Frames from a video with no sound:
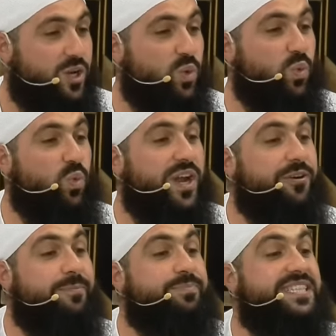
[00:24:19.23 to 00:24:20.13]

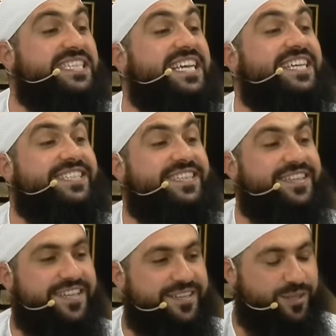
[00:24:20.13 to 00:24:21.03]
We're
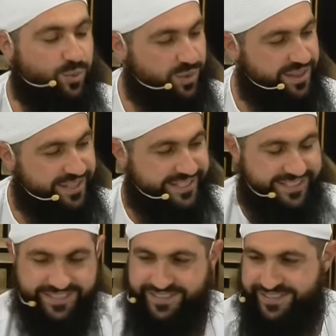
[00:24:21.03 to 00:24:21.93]
obsessed with
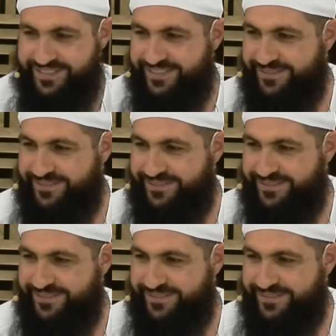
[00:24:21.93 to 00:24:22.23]
this.